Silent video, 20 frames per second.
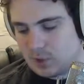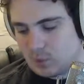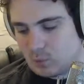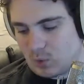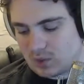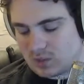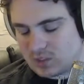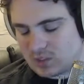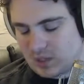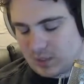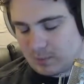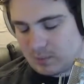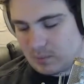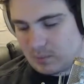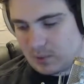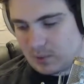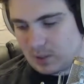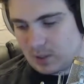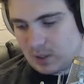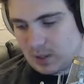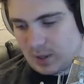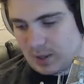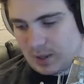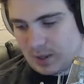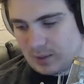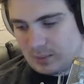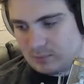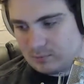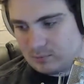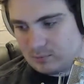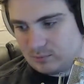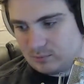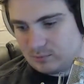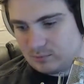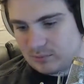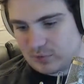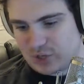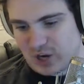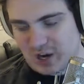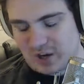what's his name?
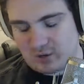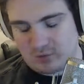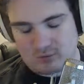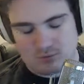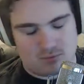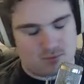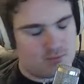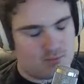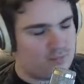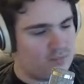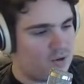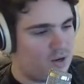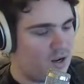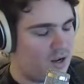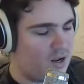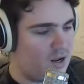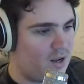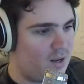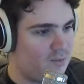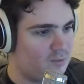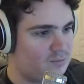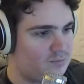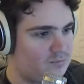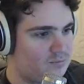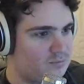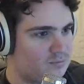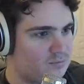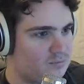Shannon. Oh my